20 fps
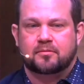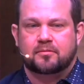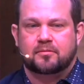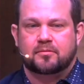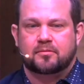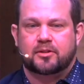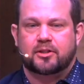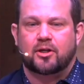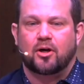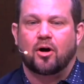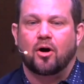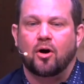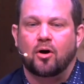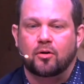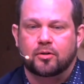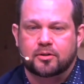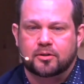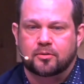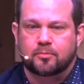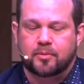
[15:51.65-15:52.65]
the
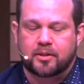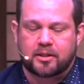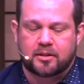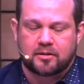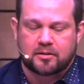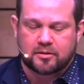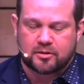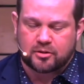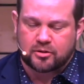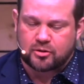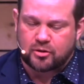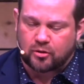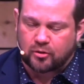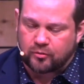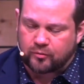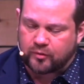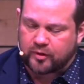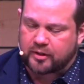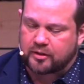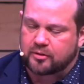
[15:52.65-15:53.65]
ultimate
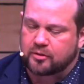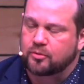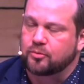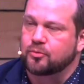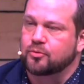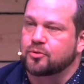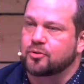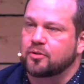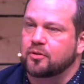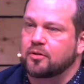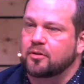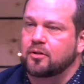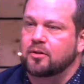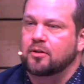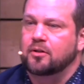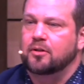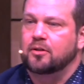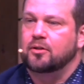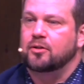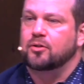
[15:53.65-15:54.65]
servant whose
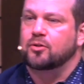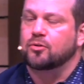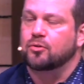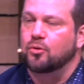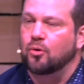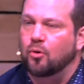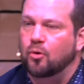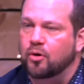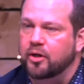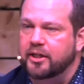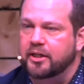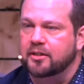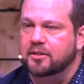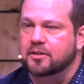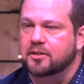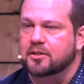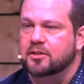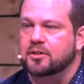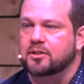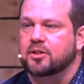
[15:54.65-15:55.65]
glorious
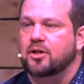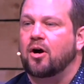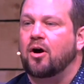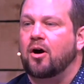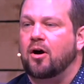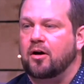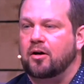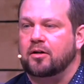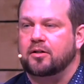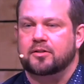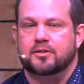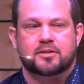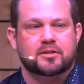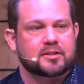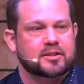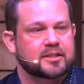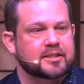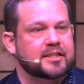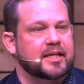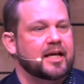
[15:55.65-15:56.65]
scars
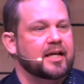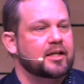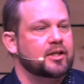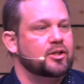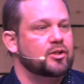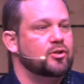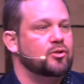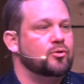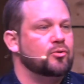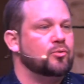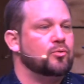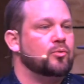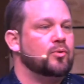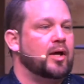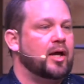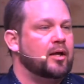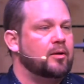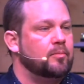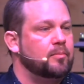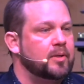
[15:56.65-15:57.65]
set you
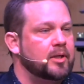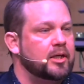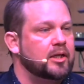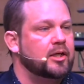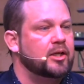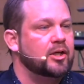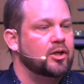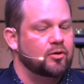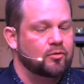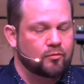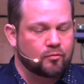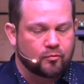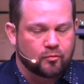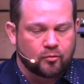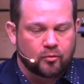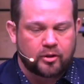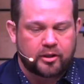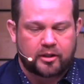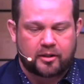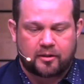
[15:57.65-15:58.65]
and me
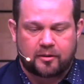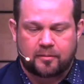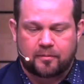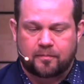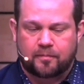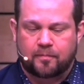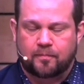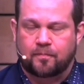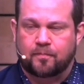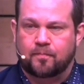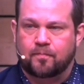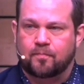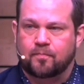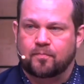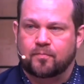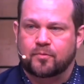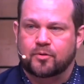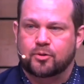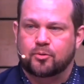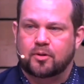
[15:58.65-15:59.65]
free
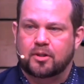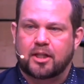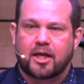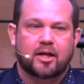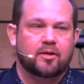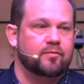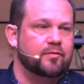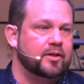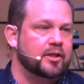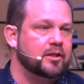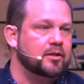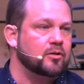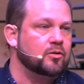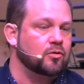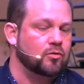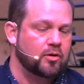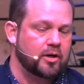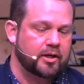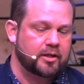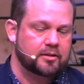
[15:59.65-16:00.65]
to a life in
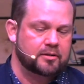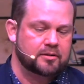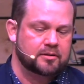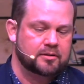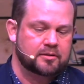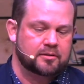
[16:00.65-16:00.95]
Christ.